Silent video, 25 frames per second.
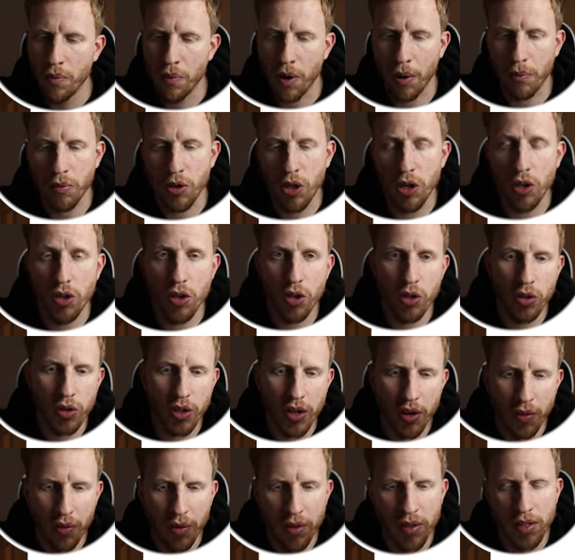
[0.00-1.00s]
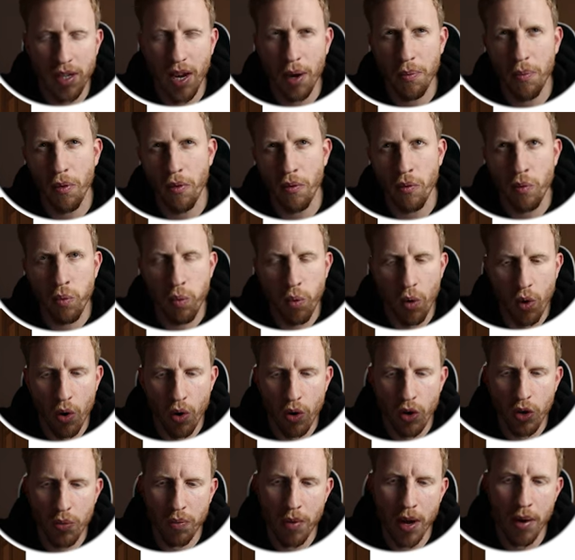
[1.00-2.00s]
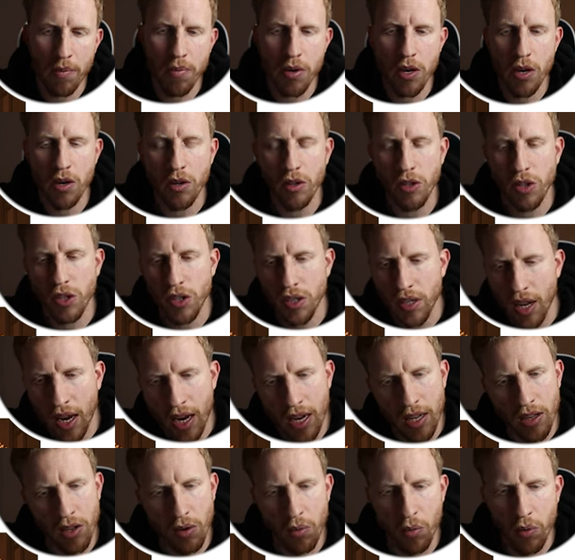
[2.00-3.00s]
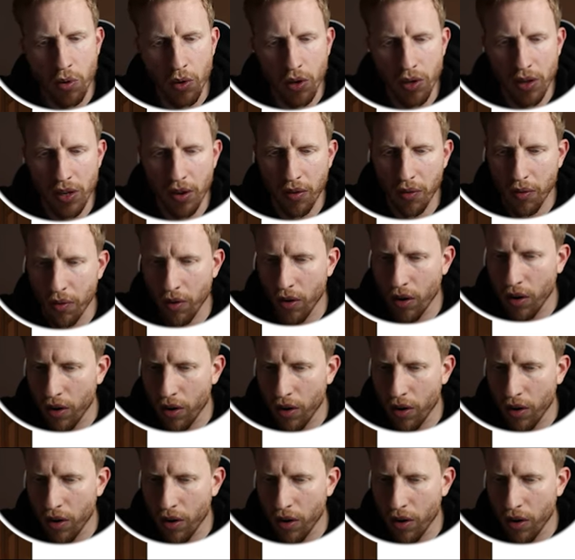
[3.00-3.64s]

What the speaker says: Perhaps you could use a different type of wood. Maybe you could stain the wood a different